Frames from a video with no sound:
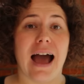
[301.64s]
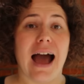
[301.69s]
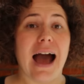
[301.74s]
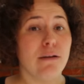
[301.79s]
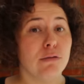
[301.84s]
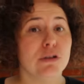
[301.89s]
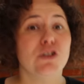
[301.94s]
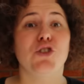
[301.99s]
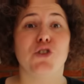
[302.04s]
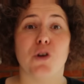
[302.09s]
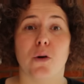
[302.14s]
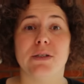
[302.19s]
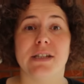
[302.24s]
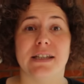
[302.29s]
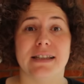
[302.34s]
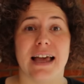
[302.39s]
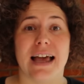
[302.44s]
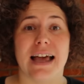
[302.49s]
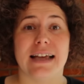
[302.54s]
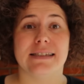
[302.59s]
I was
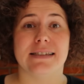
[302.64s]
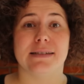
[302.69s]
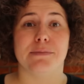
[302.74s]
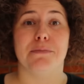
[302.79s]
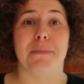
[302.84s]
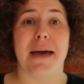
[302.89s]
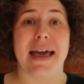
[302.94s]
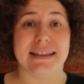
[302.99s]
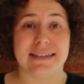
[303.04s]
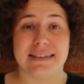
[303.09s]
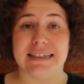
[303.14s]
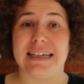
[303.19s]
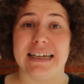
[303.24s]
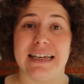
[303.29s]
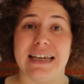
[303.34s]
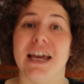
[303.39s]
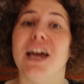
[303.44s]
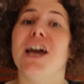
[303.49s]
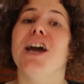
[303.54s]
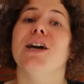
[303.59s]
chosen as
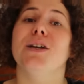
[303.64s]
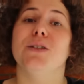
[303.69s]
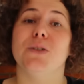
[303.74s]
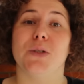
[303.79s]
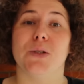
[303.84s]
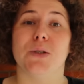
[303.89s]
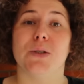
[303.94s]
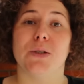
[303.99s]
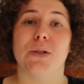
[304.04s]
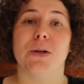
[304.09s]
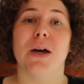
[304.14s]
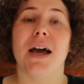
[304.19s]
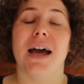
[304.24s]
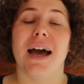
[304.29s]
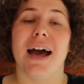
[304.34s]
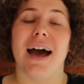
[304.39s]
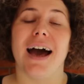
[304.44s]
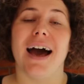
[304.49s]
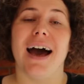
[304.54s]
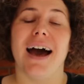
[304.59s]
mentee to
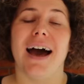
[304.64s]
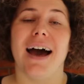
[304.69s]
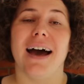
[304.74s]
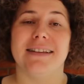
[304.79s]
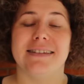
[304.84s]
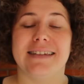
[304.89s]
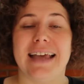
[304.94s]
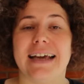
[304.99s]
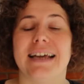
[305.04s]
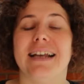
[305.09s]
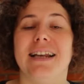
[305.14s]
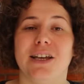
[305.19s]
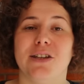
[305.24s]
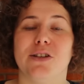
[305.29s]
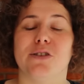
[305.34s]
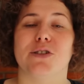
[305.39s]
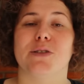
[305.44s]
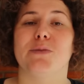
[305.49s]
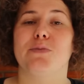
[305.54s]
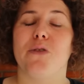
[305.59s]
uh, Tech
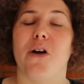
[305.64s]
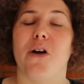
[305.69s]
Leaders